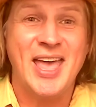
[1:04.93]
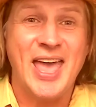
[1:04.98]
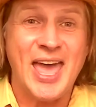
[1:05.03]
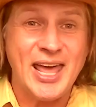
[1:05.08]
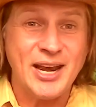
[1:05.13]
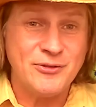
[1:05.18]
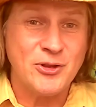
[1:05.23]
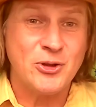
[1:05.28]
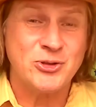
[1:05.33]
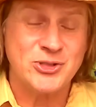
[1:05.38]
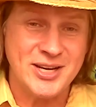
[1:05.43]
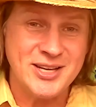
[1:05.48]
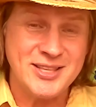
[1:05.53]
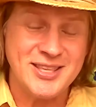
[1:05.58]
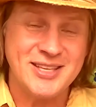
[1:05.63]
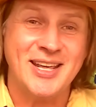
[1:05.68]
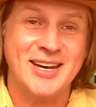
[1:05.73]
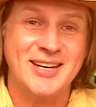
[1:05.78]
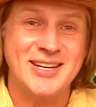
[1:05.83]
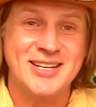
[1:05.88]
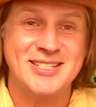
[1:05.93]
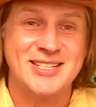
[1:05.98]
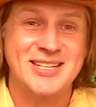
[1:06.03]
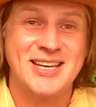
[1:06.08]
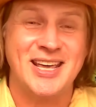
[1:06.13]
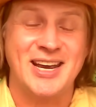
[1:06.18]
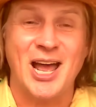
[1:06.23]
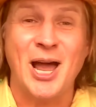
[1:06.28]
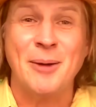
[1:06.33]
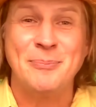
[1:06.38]
And if there's anything that needs to
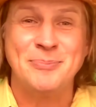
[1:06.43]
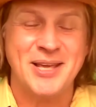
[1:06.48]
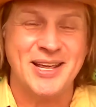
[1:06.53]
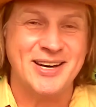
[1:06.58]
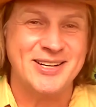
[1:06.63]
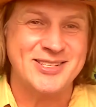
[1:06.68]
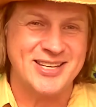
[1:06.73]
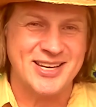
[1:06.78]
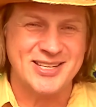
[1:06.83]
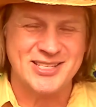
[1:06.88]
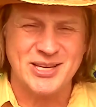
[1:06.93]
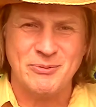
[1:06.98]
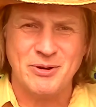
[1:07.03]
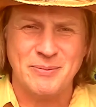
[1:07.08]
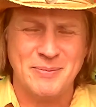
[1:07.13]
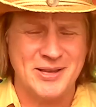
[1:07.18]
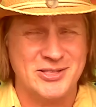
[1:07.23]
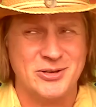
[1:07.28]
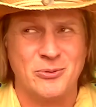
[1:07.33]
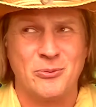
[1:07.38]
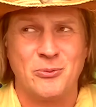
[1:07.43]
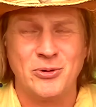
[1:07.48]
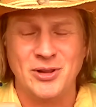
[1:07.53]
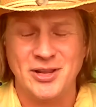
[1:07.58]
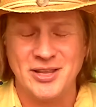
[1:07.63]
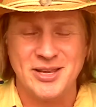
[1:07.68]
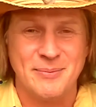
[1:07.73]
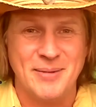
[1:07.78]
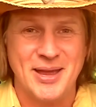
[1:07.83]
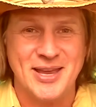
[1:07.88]
get updated, say someone makes a
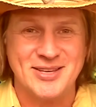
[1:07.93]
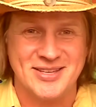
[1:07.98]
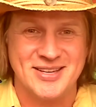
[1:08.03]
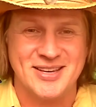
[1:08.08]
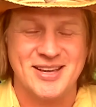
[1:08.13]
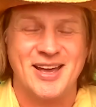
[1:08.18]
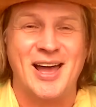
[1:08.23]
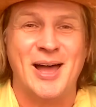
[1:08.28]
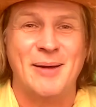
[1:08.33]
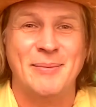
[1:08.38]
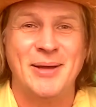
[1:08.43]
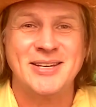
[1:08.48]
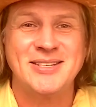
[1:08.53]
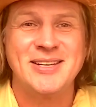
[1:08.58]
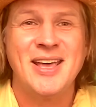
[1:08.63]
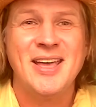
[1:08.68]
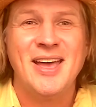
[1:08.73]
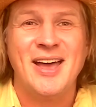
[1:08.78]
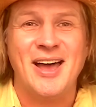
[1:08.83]
really amazing comment,